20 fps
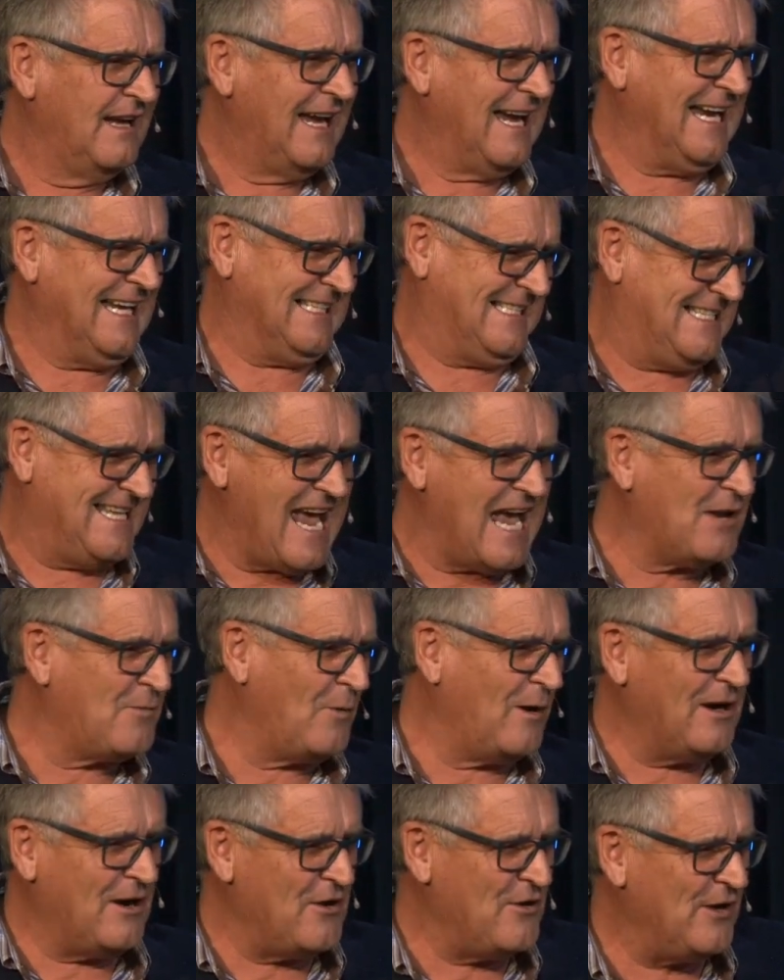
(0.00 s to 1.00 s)
Is that
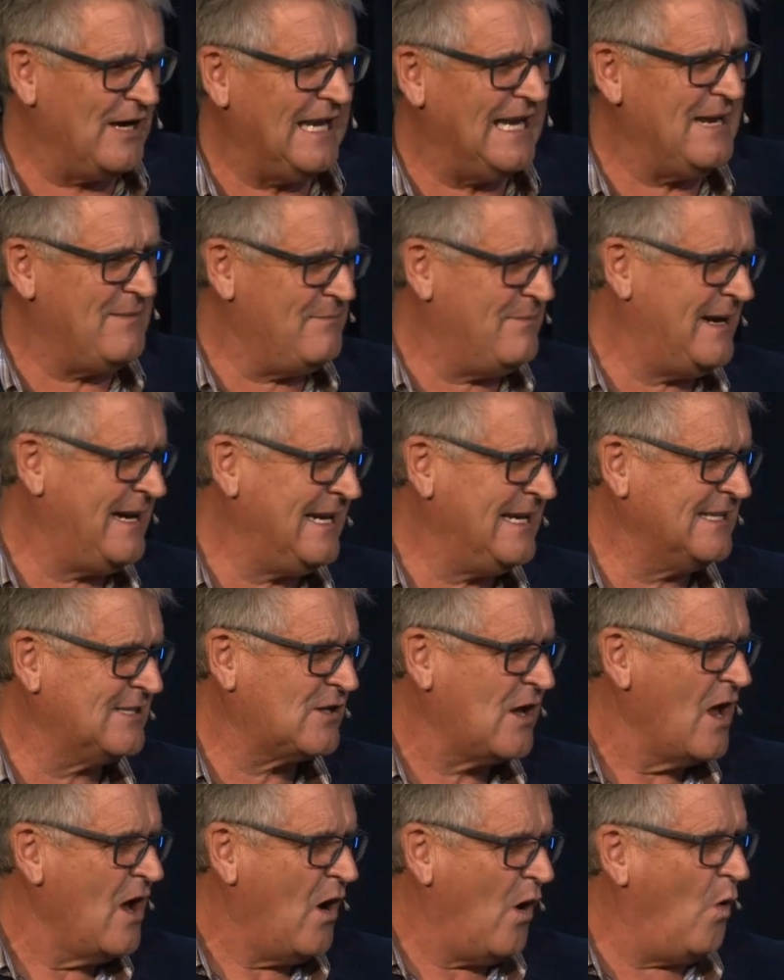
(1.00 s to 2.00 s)
what he really
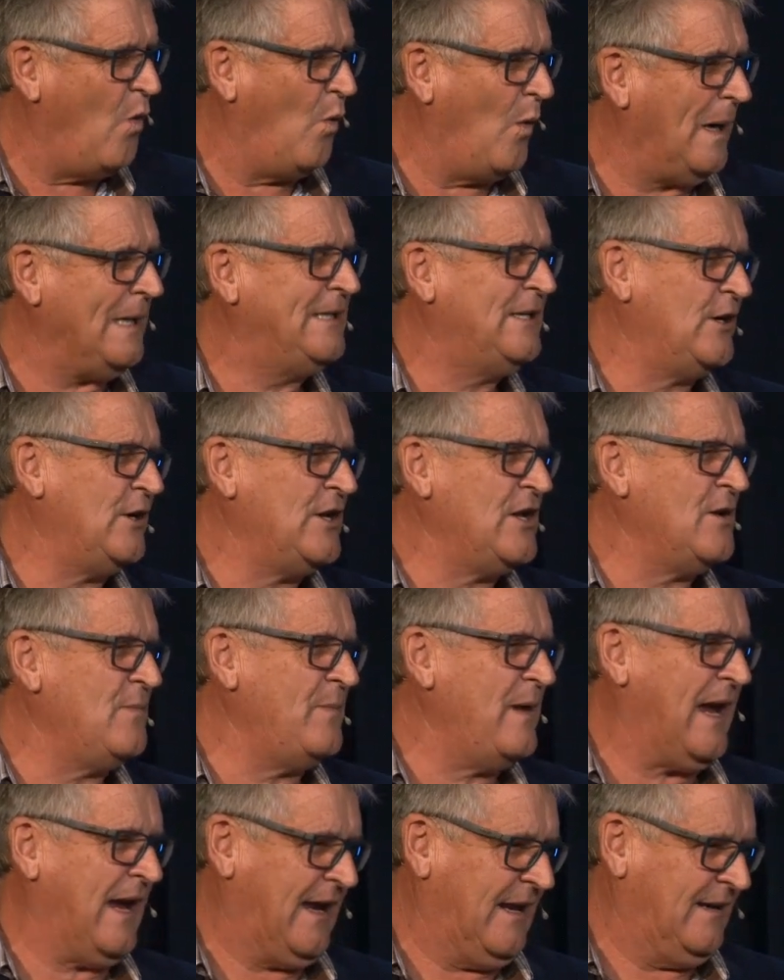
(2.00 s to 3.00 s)
means? Or what do you
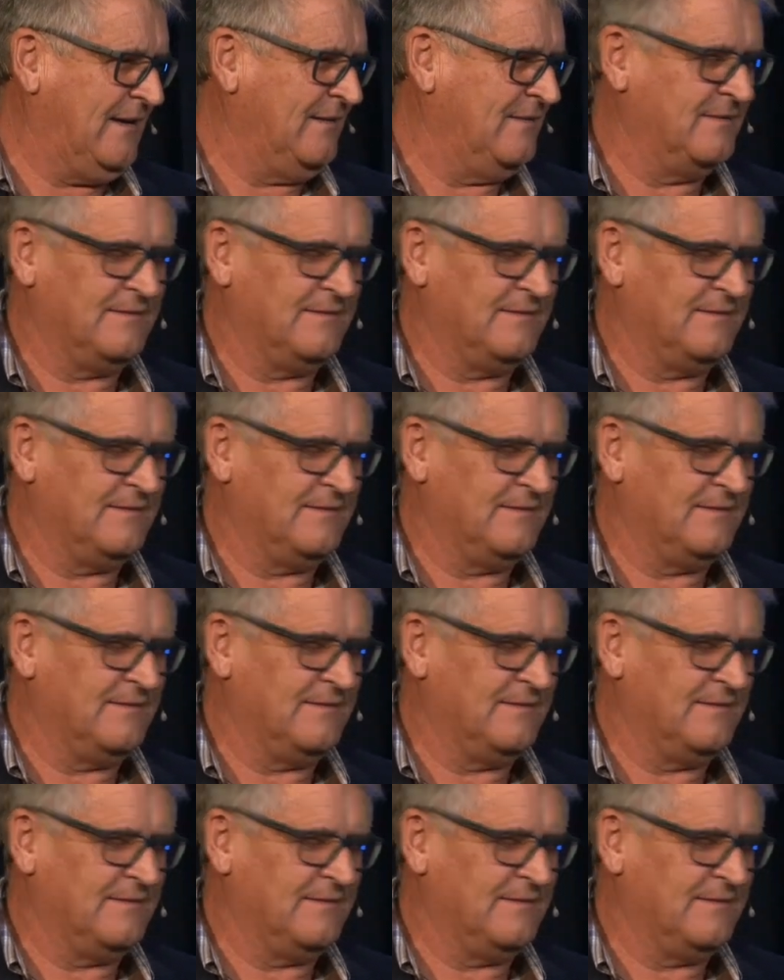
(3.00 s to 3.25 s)
mean?